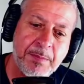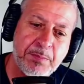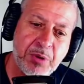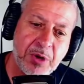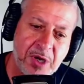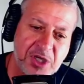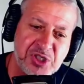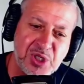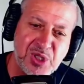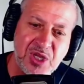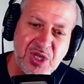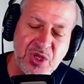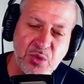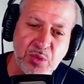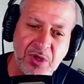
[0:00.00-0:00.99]
production
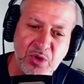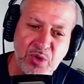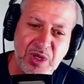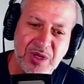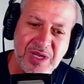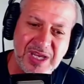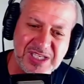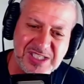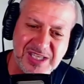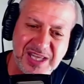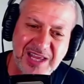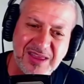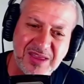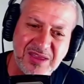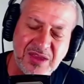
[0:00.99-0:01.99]
that you were doing? Isn't
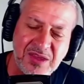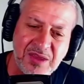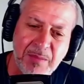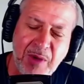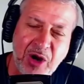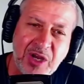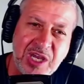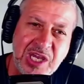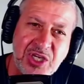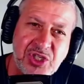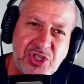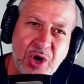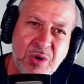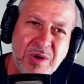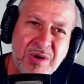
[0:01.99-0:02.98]
that the marquee
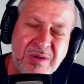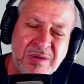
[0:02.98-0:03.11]
show?